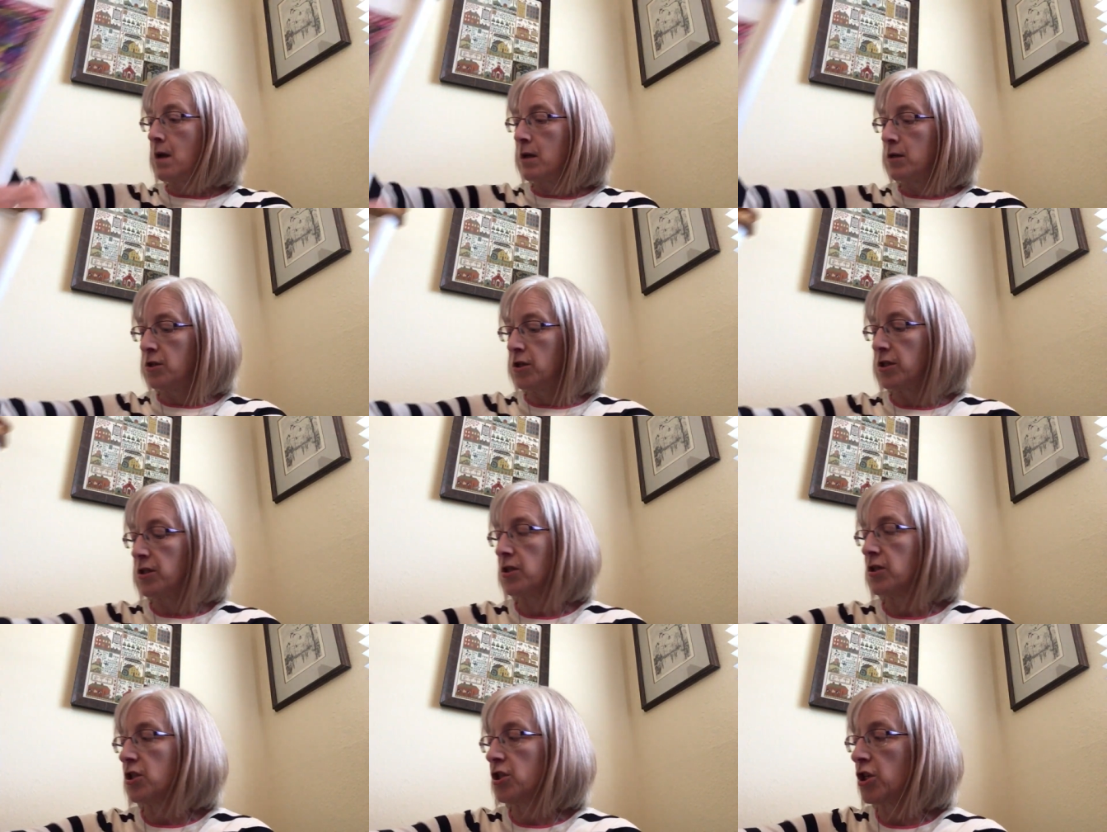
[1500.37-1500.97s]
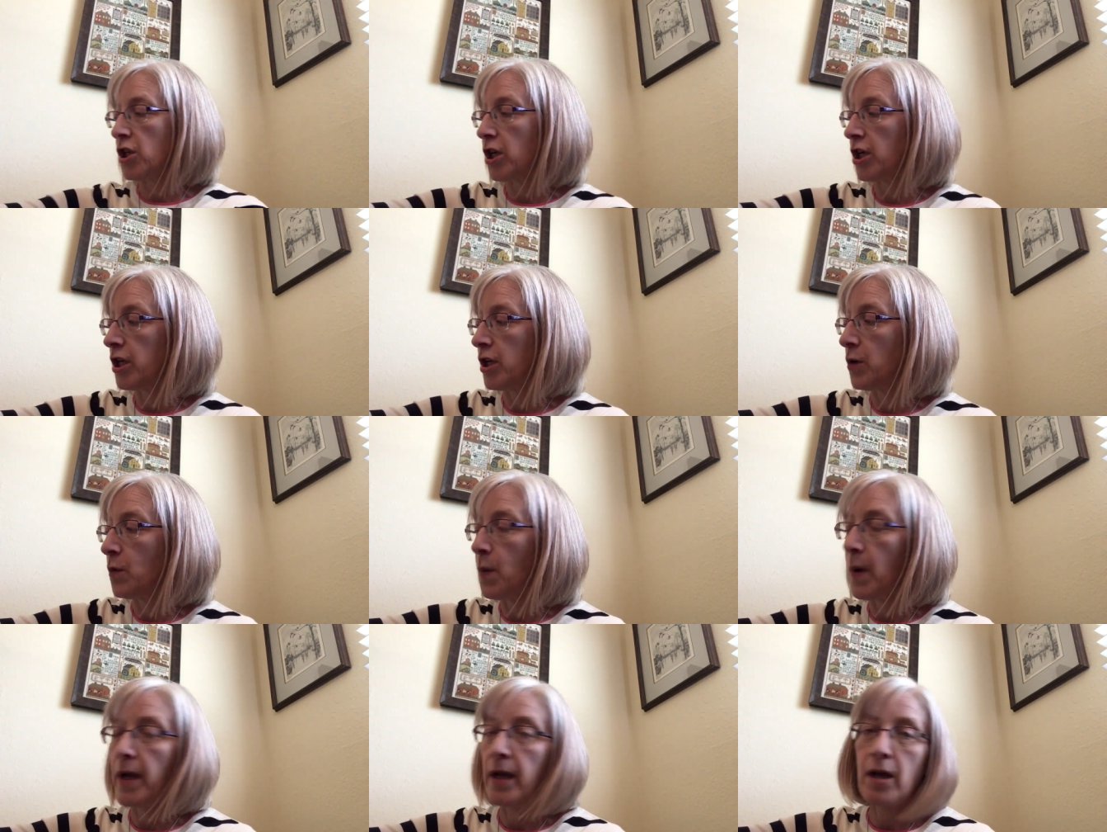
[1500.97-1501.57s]
Just chugging
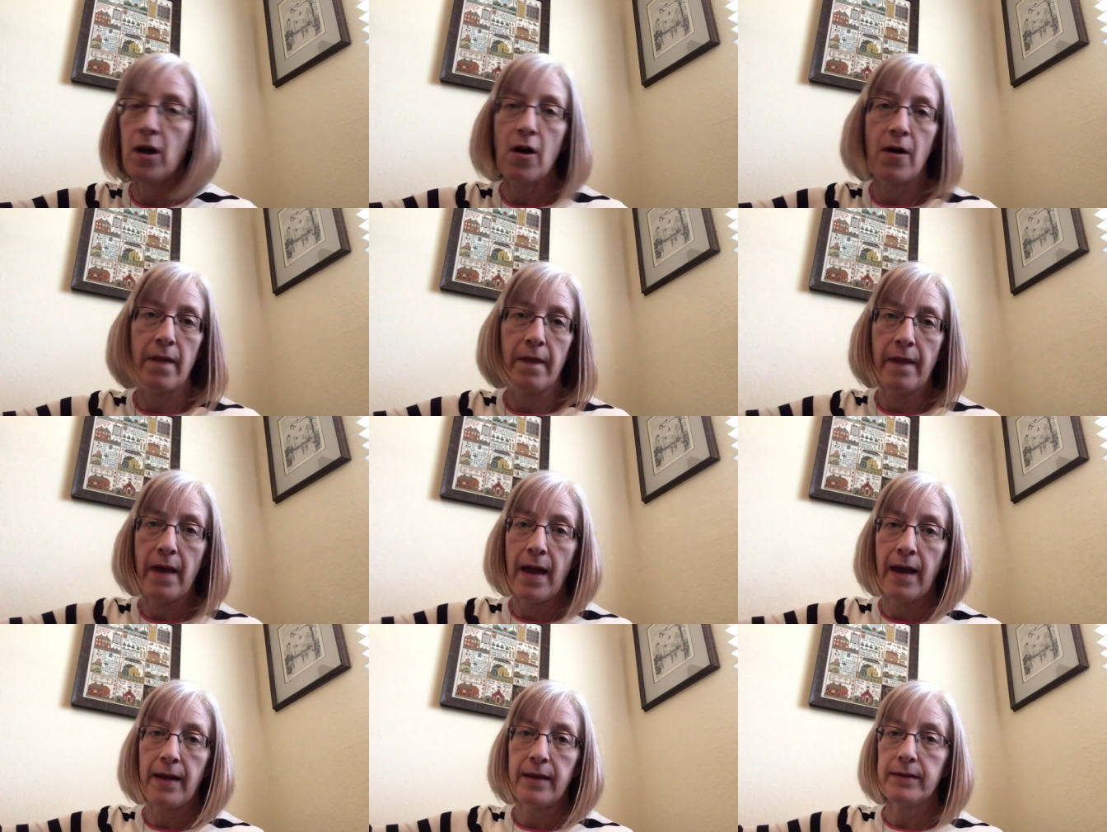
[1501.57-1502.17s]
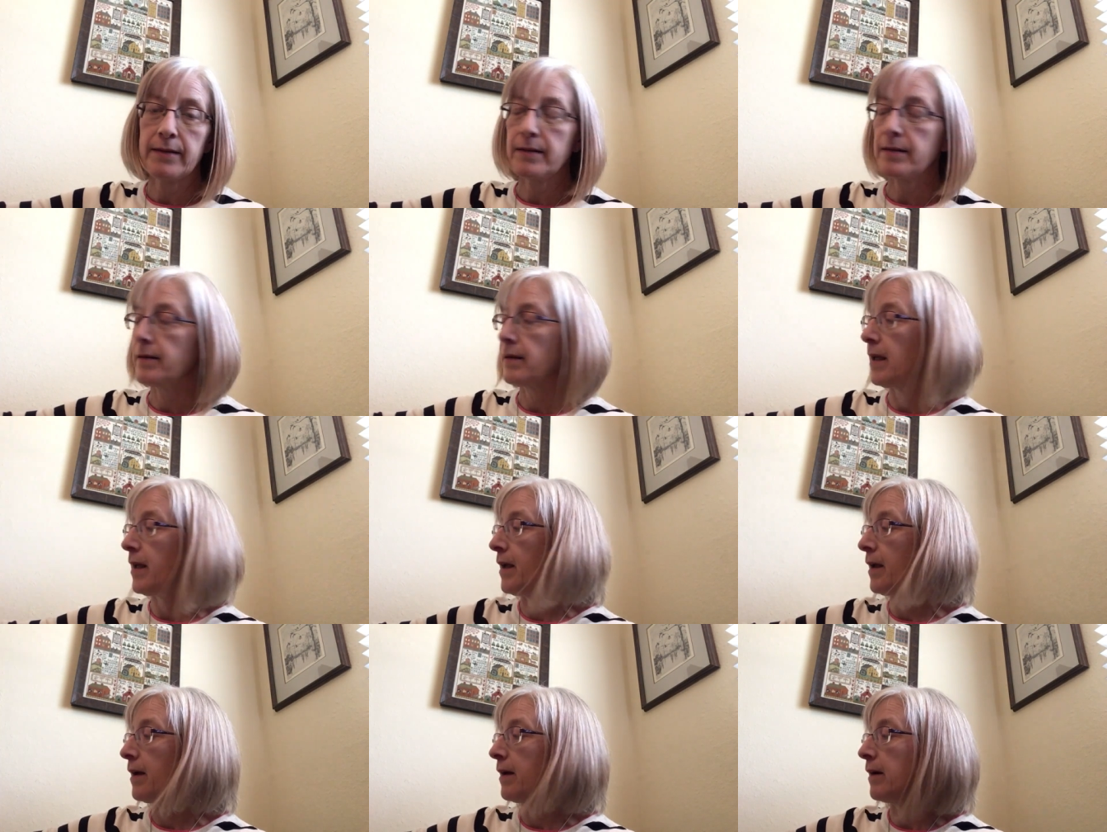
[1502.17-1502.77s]
away on that,
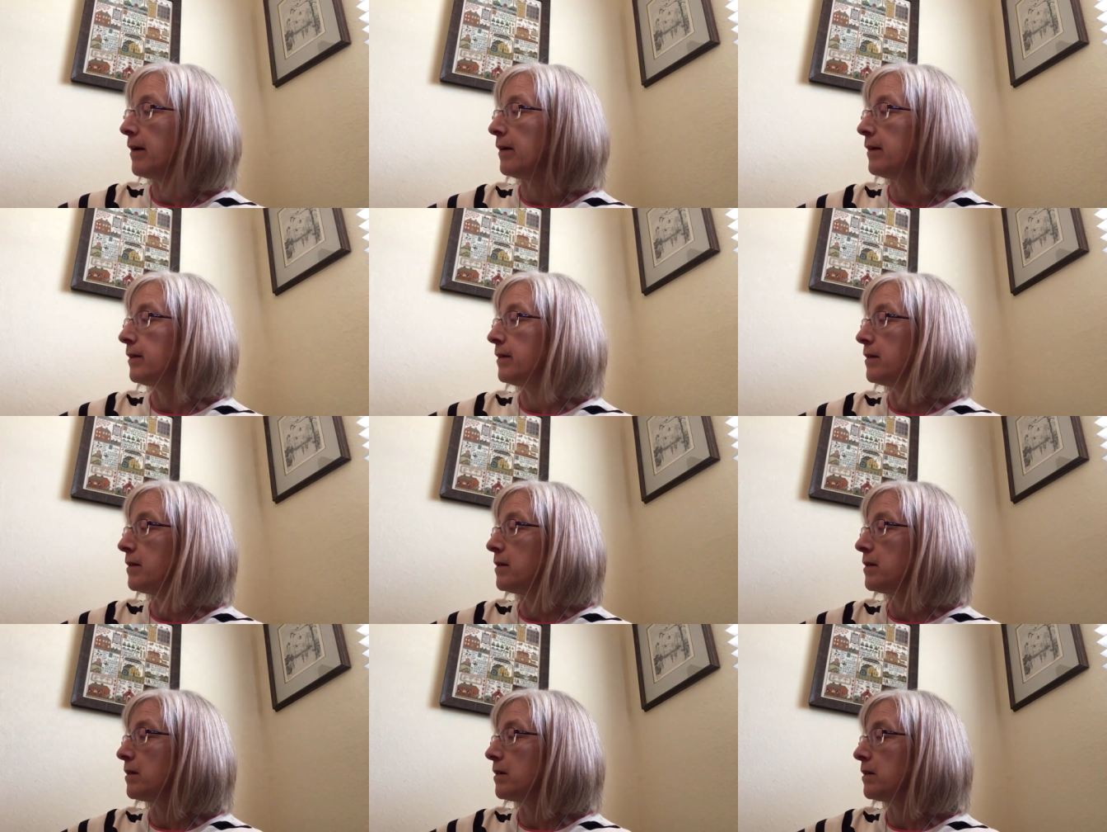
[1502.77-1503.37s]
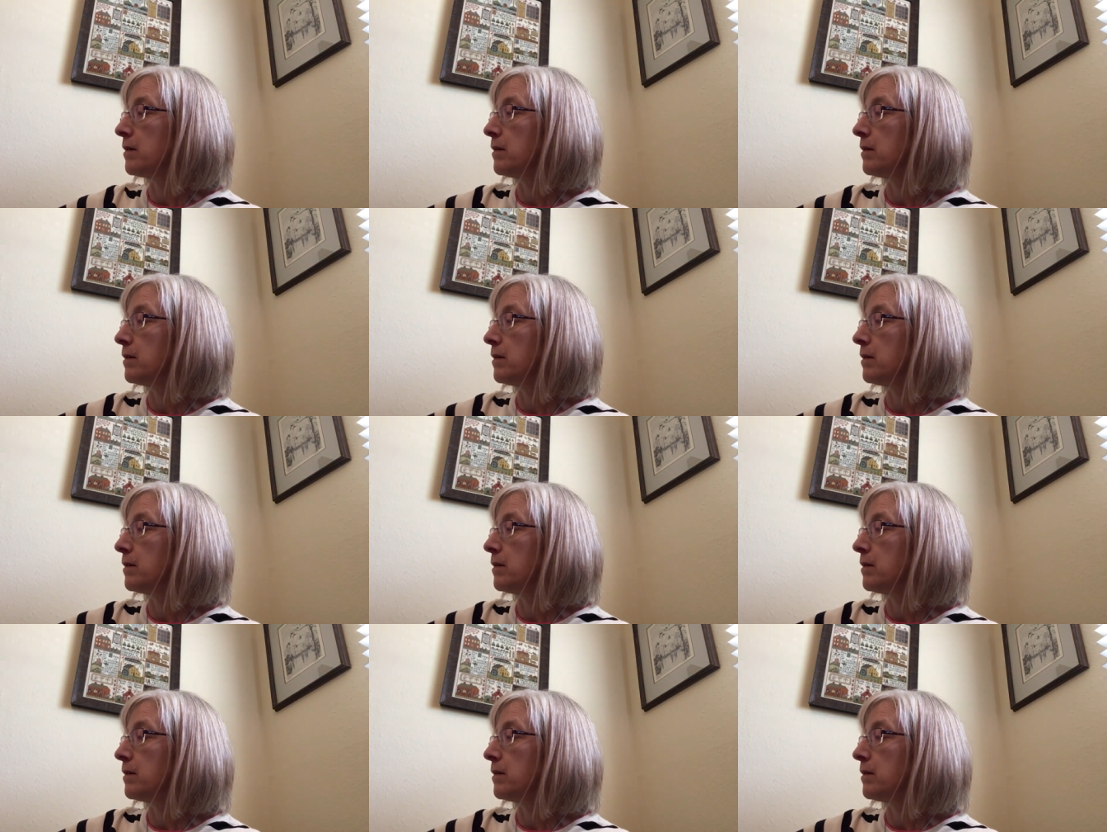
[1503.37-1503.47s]
and